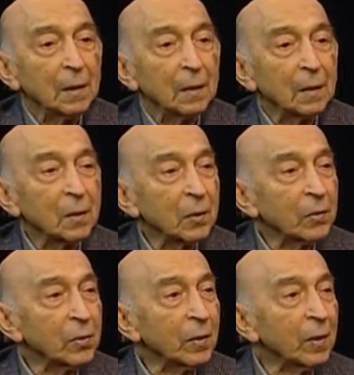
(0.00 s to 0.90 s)
There is
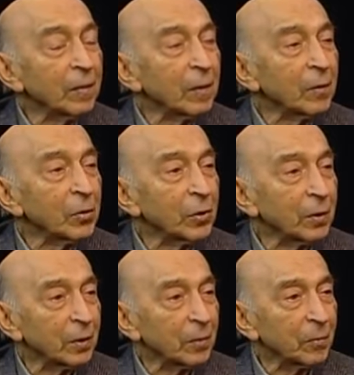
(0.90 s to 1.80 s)
also
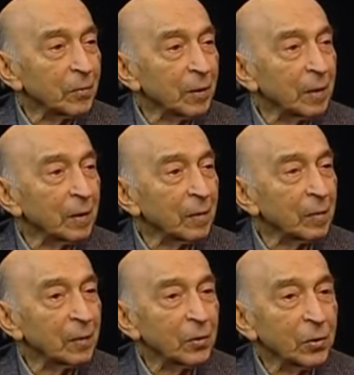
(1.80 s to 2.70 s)
evolutionary. In
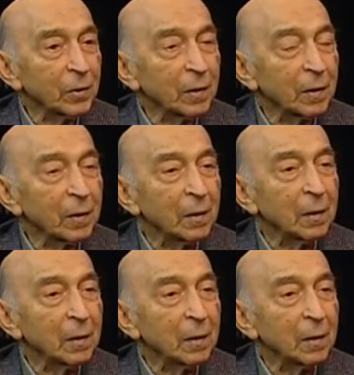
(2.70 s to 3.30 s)
evolutionary,